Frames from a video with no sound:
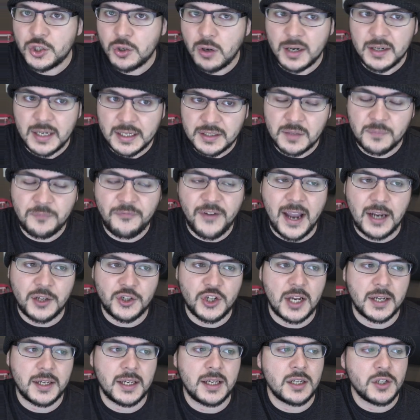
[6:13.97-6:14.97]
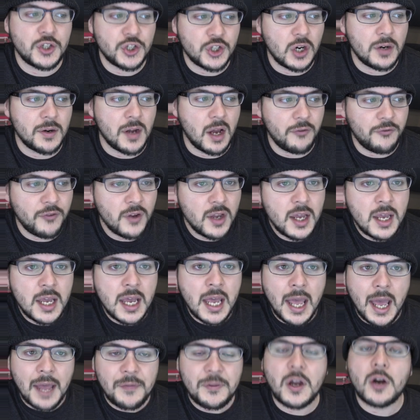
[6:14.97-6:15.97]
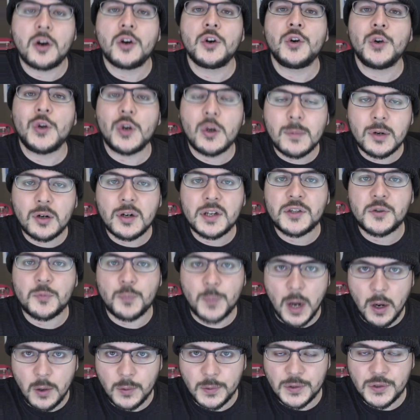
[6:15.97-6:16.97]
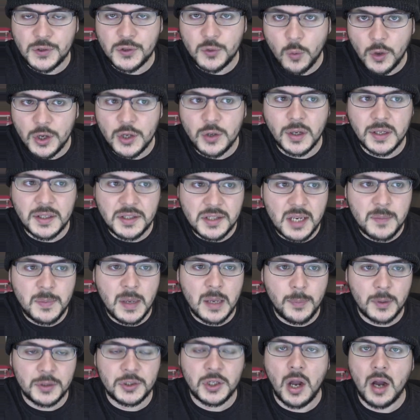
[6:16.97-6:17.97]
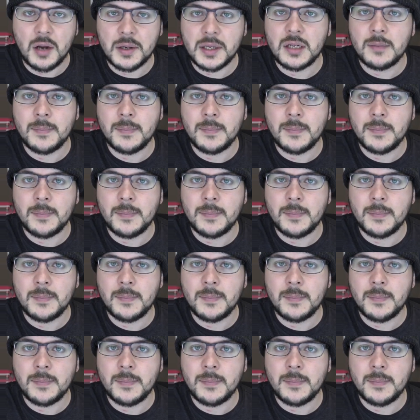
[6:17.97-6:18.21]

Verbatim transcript: I did some fact checking, and sure enough, there are numerous posts where you can see people talking